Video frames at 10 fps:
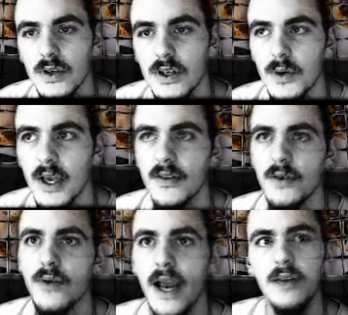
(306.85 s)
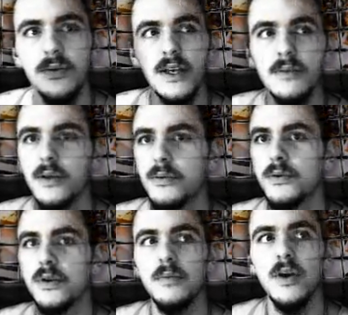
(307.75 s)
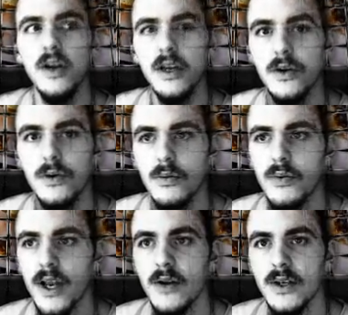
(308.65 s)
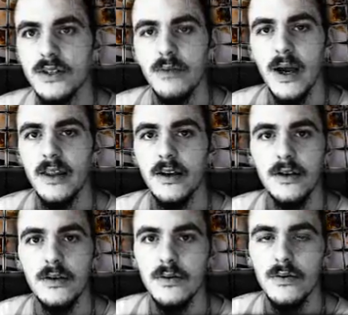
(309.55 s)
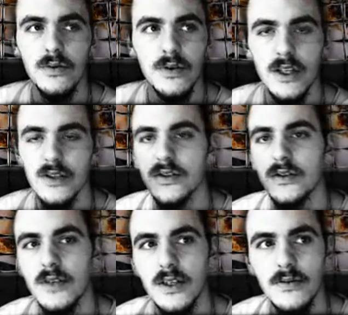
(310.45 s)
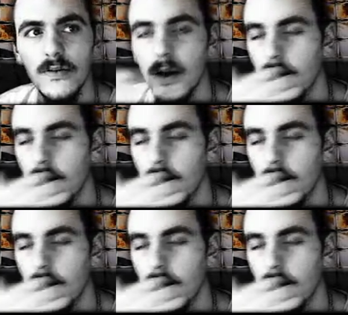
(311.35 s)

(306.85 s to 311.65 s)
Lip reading: You know, we have the right-wing people in America who are brainwashed by their conservative